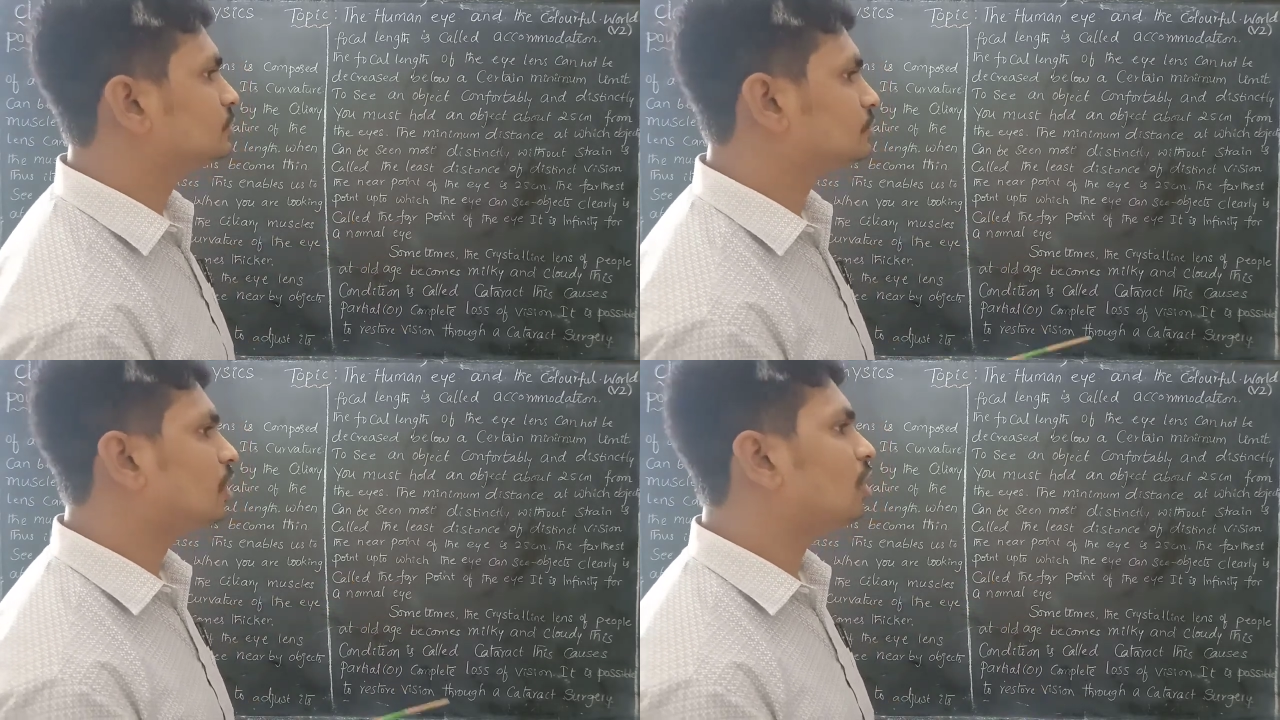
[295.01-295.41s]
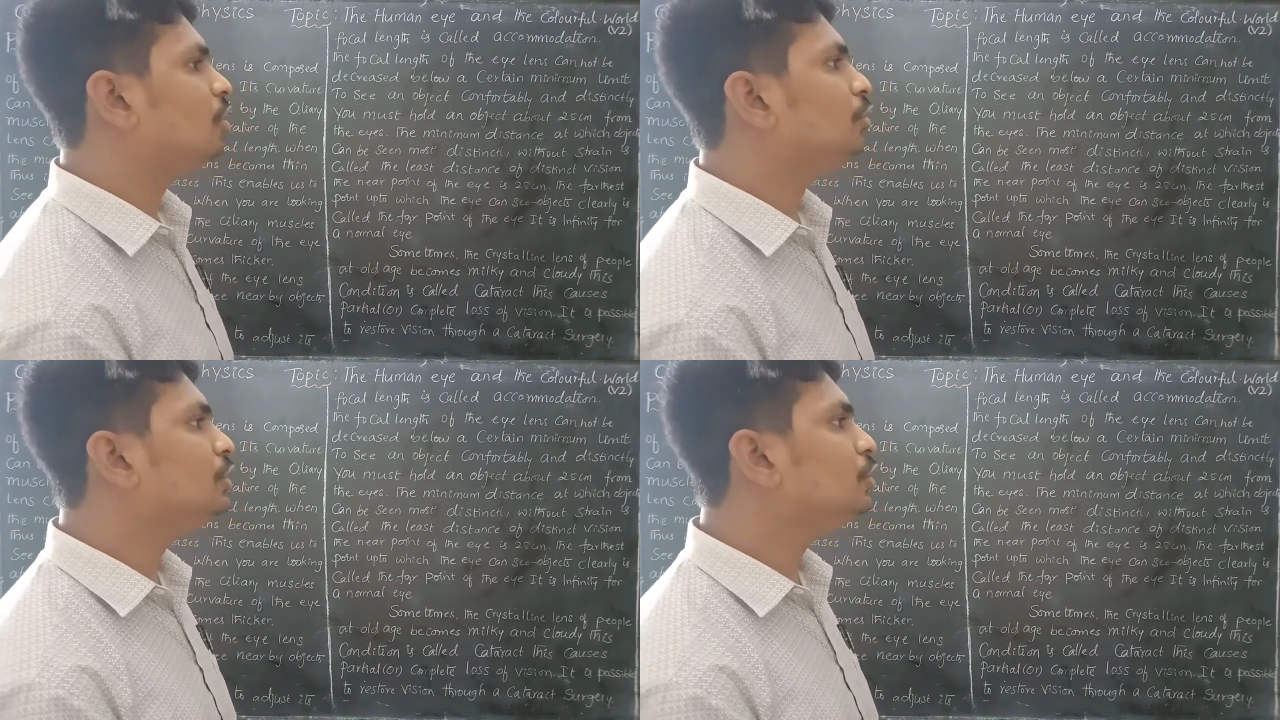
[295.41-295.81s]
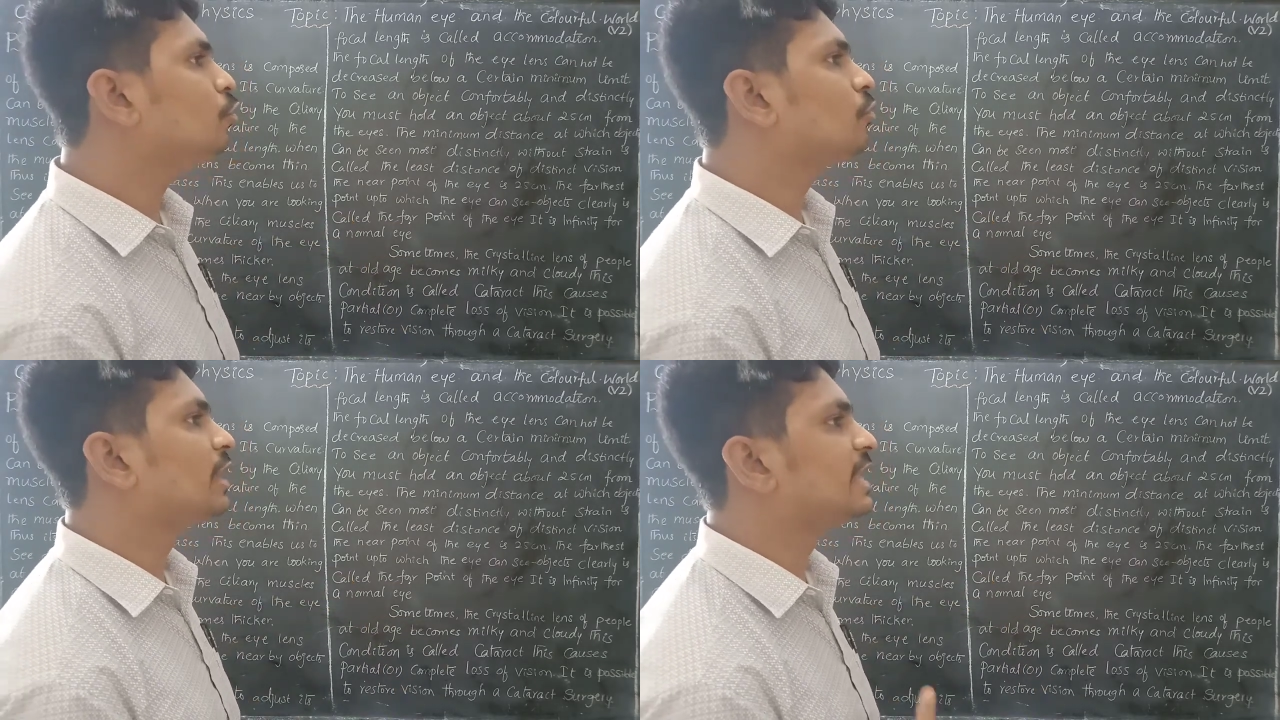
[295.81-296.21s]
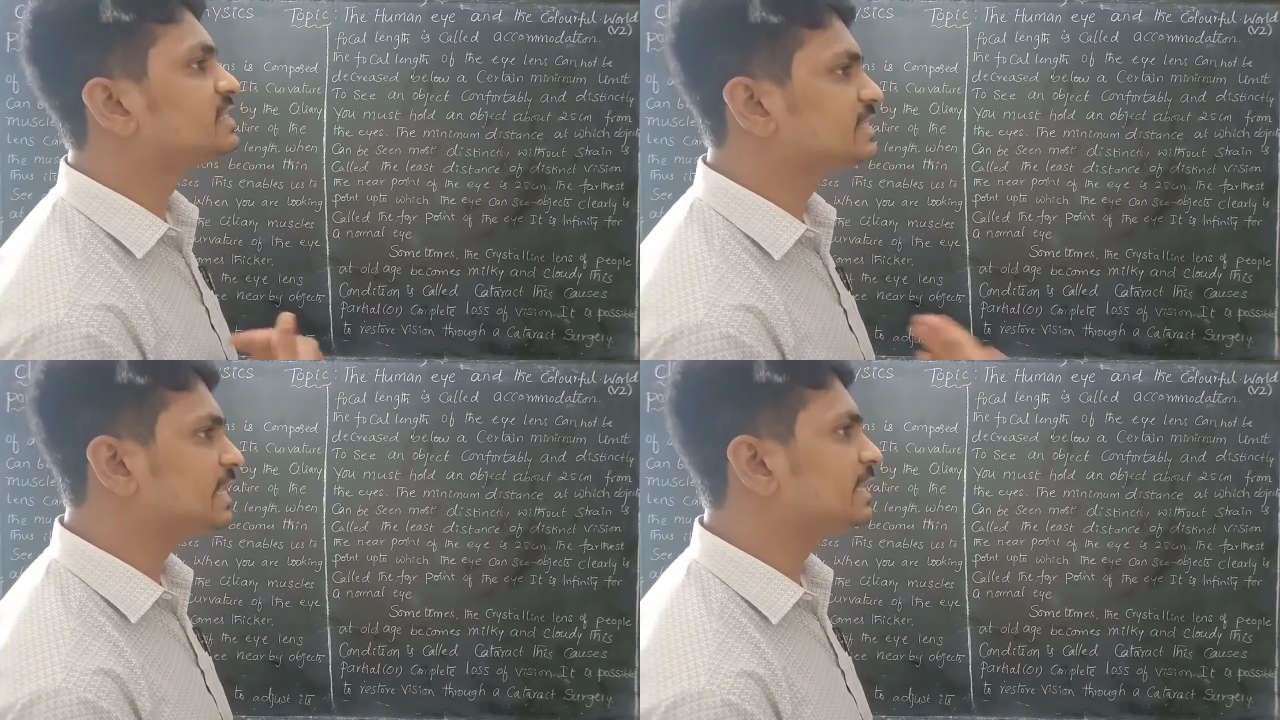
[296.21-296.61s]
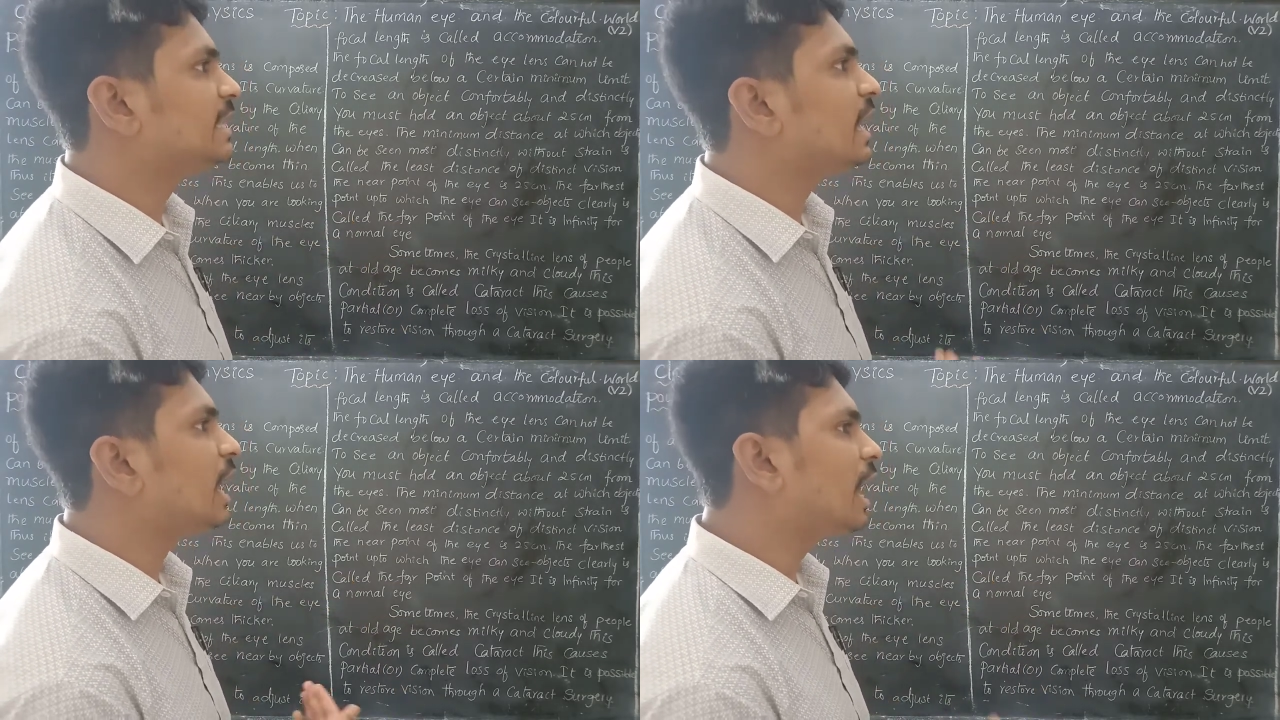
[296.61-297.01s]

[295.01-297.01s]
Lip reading: So you can see the